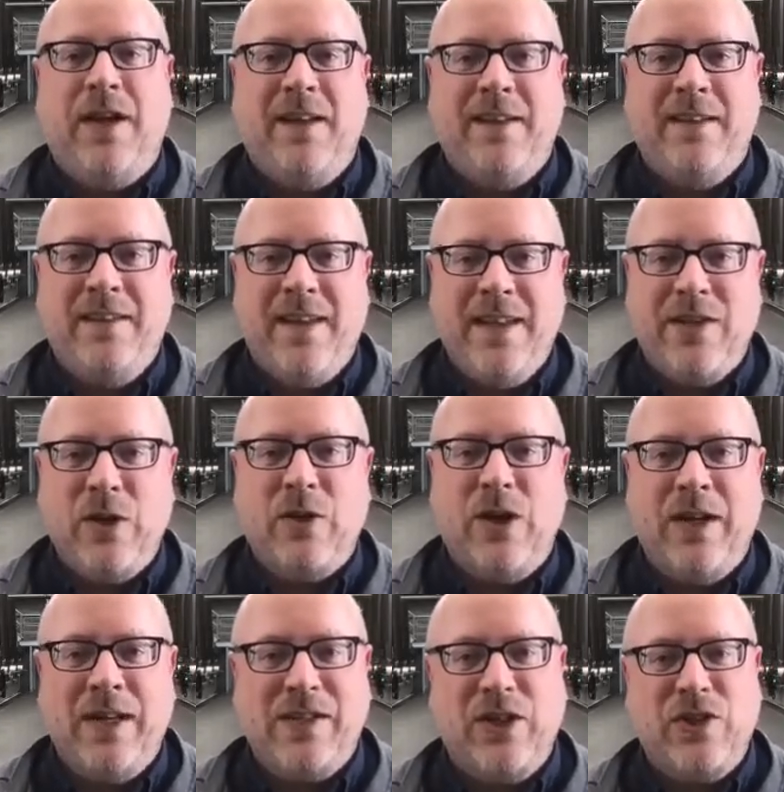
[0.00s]
and To
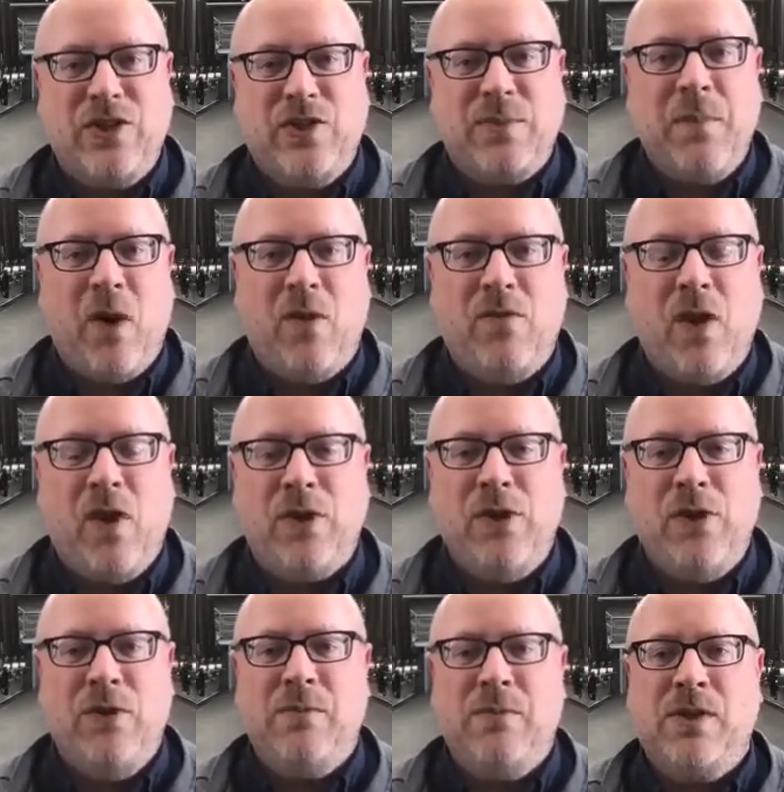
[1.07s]
Kalon in such small
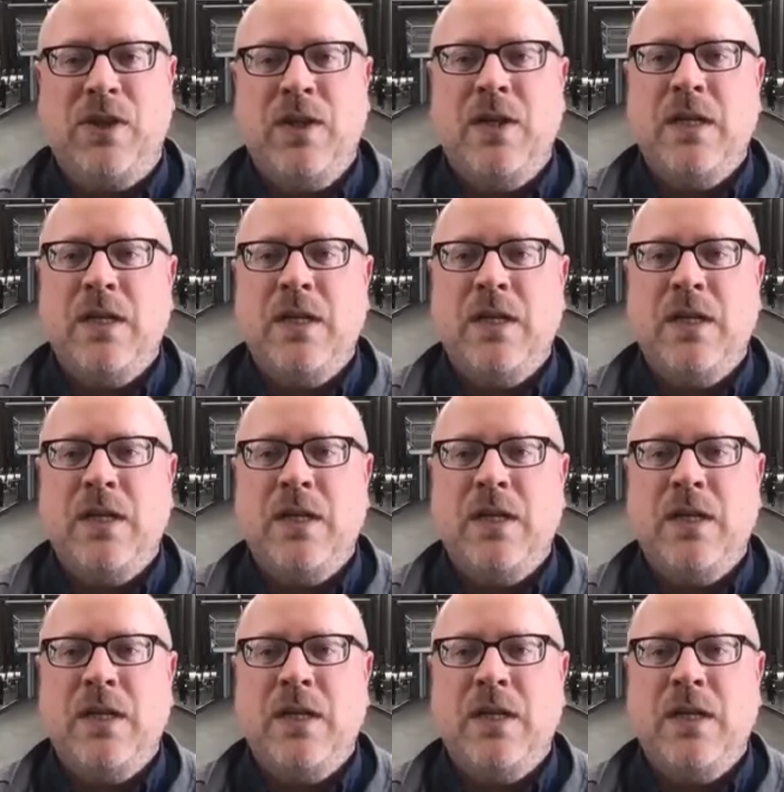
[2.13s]
volumes,